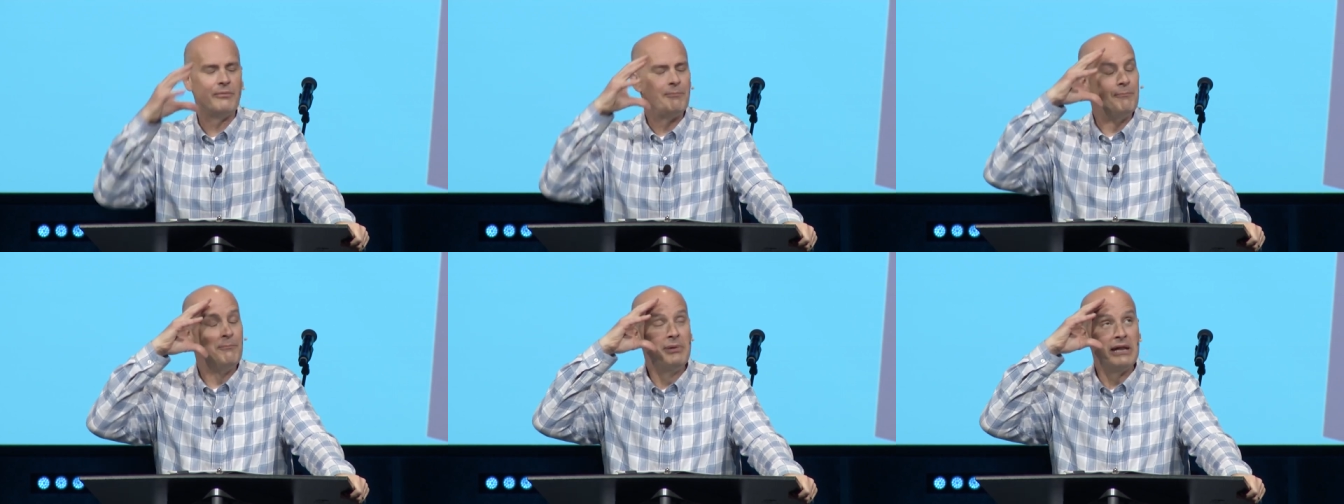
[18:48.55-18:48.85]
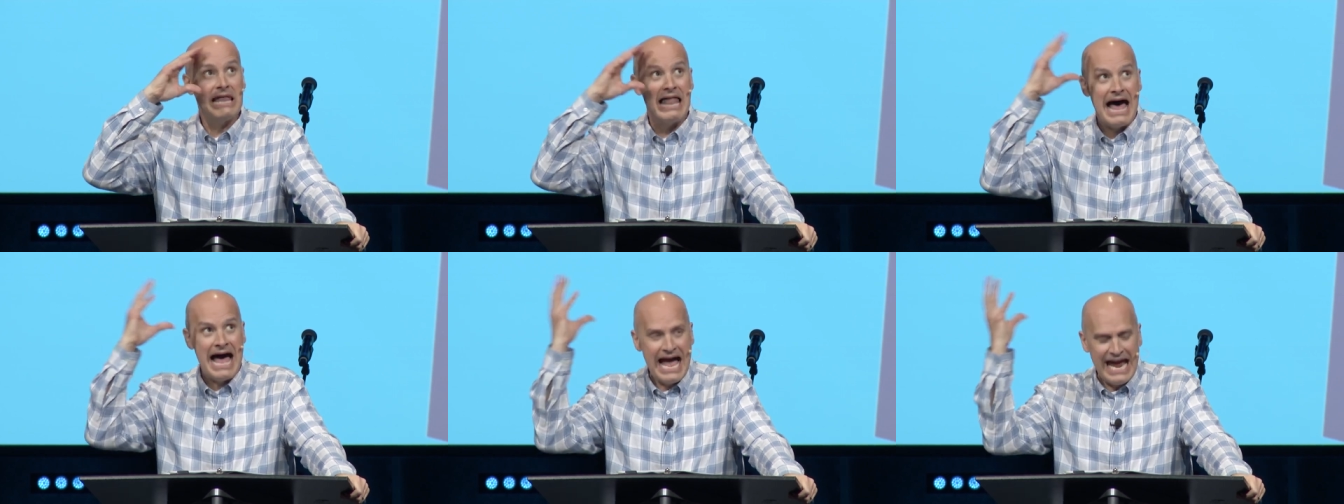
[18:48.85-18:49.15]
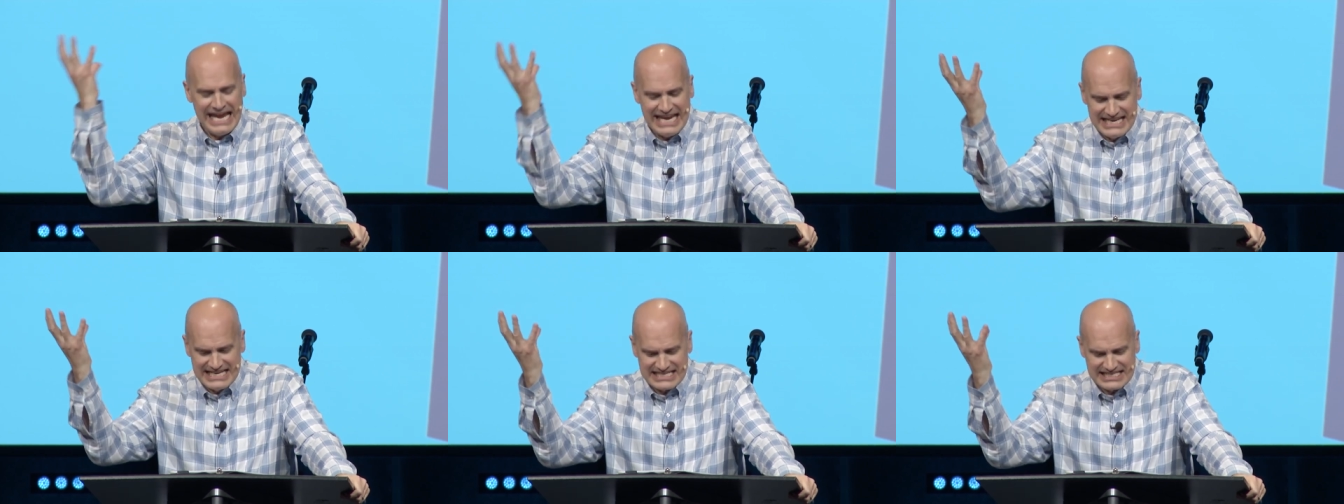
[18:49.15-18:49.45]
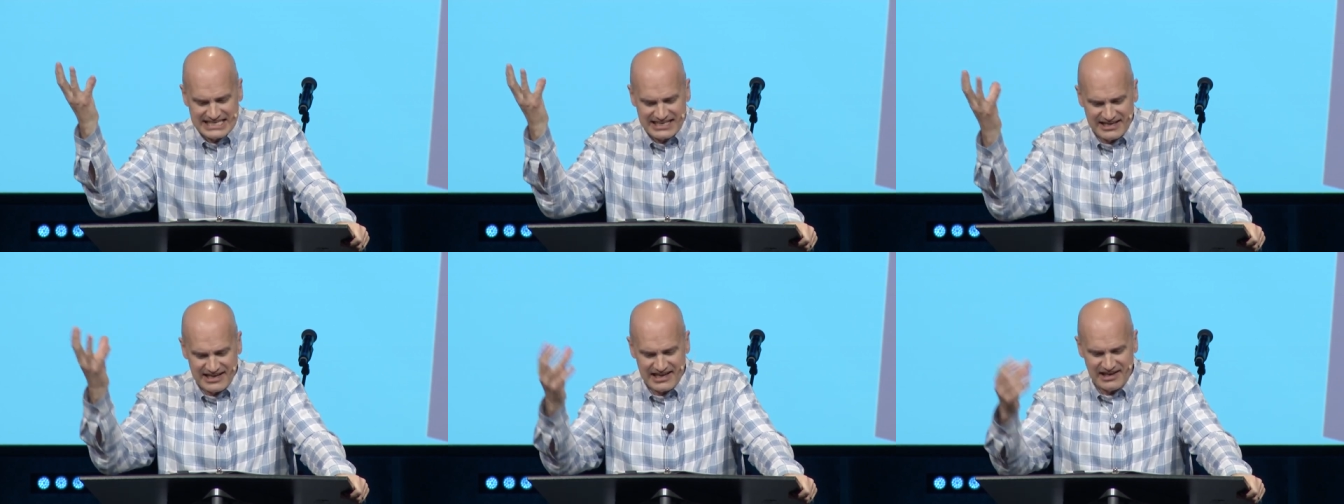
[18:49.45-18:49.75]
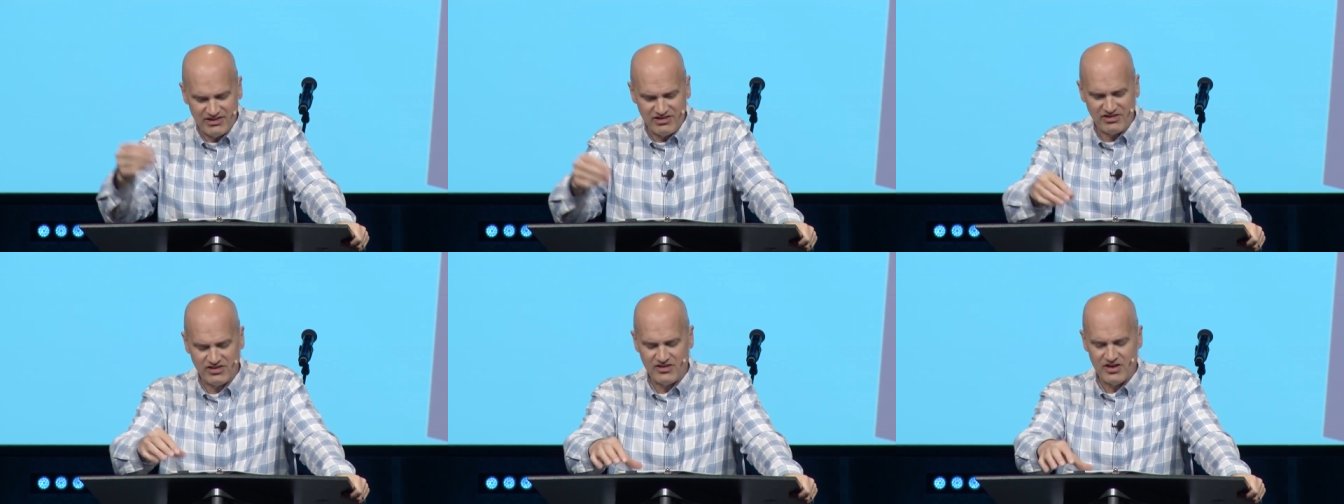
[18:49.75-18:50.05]

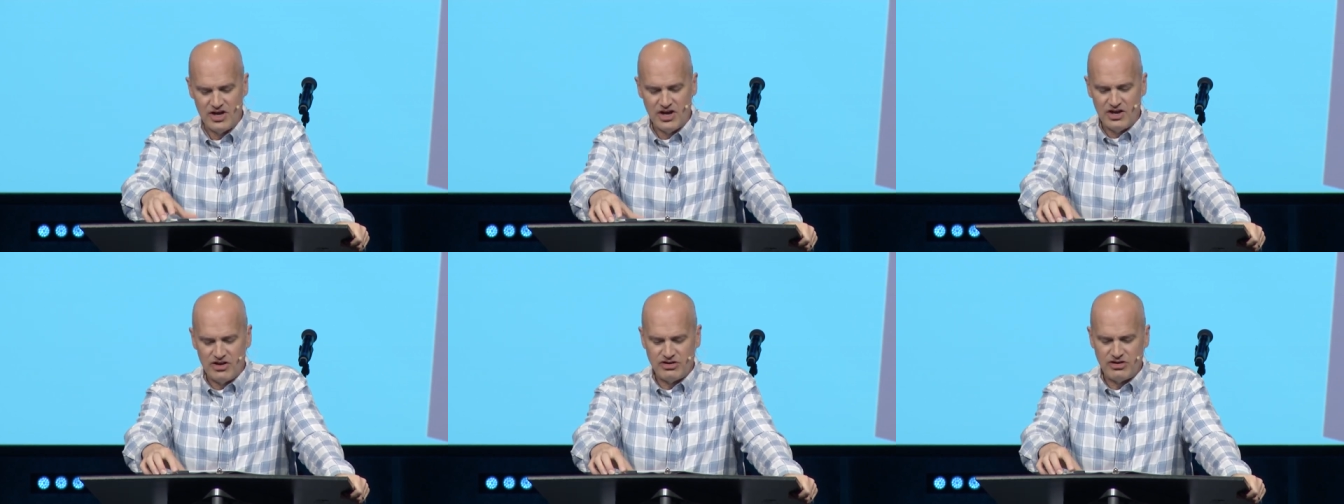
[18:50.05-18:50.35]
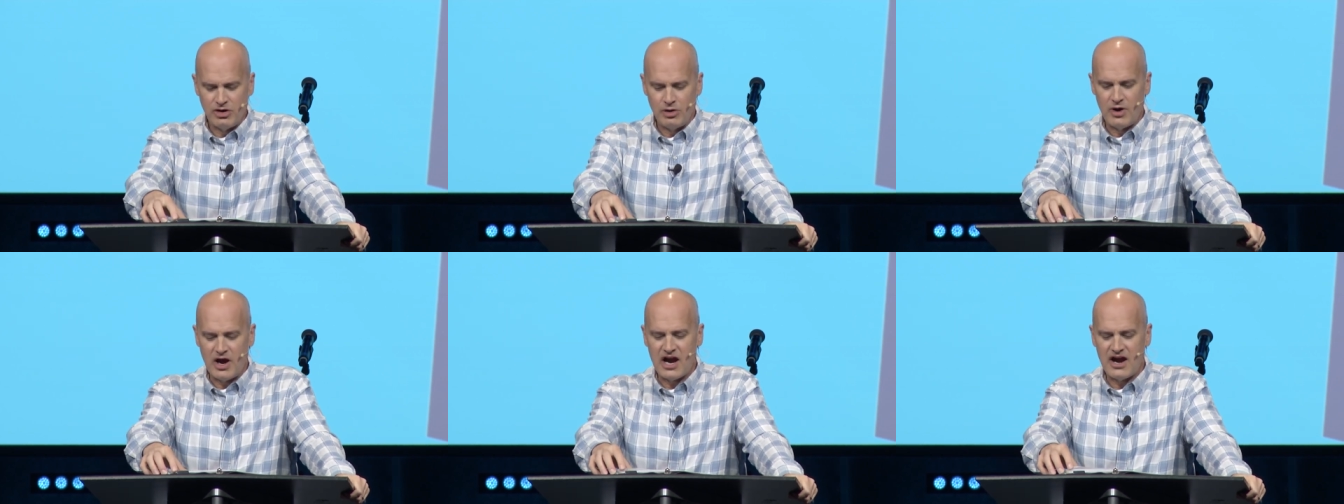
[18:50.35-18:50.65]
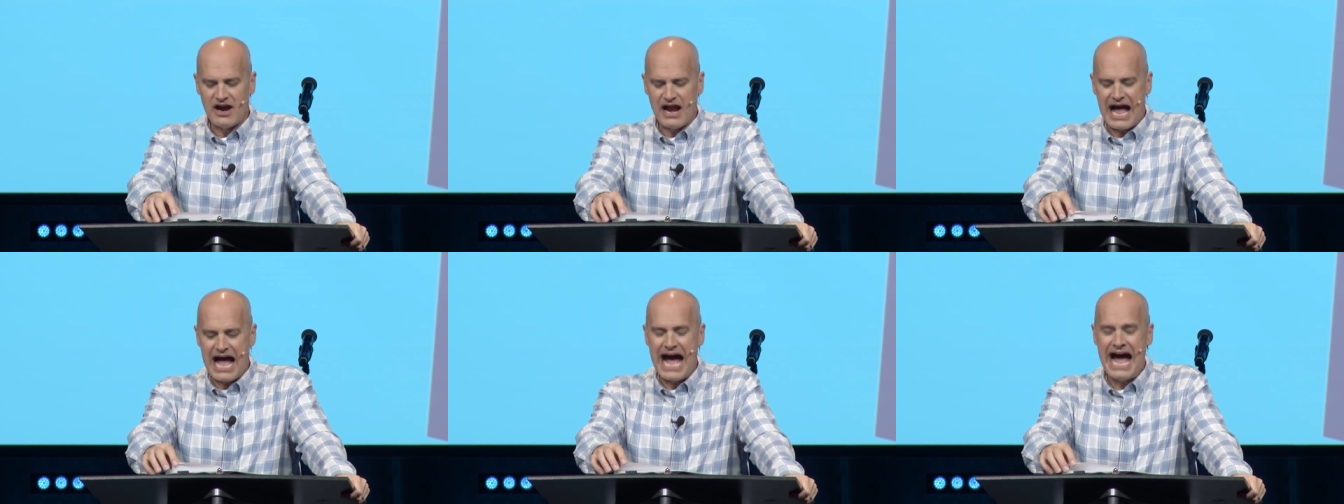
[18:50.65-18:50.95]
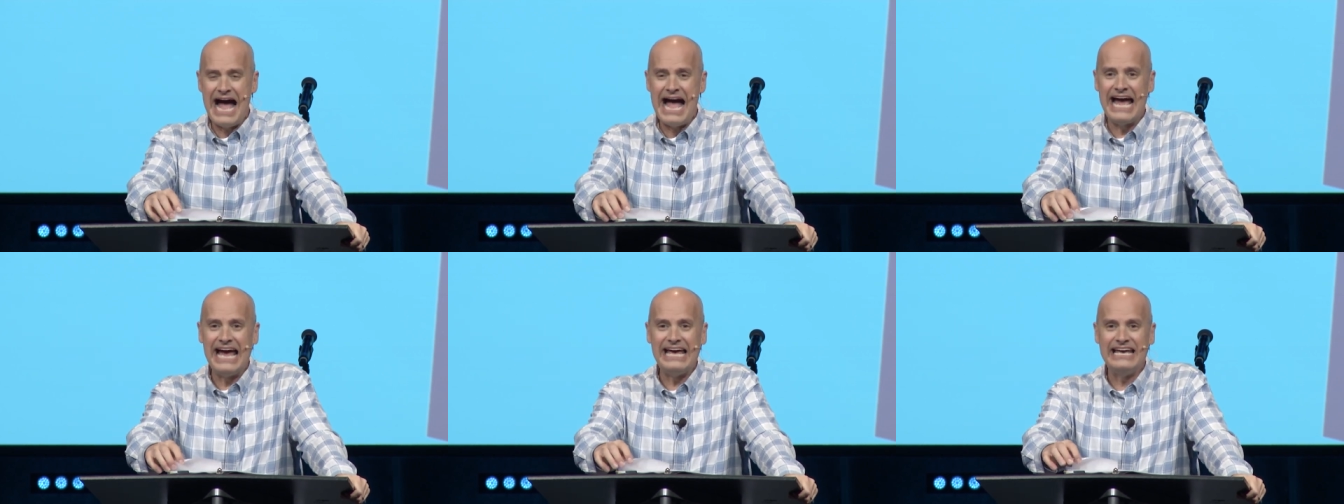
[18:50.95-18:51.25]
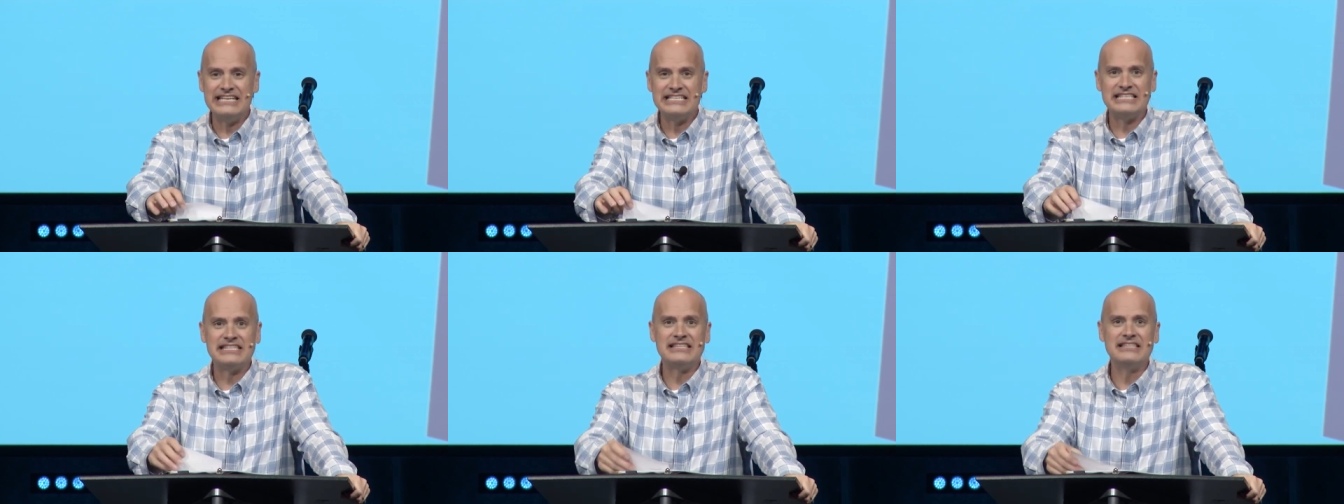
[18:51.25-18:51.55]
blindness to our
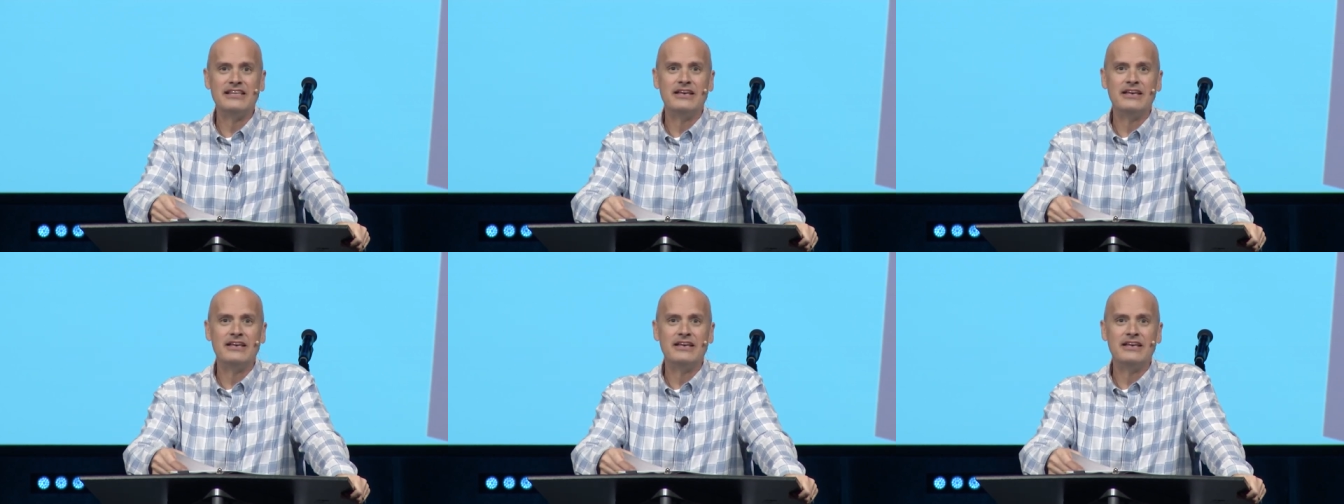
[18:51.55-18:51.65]
eyes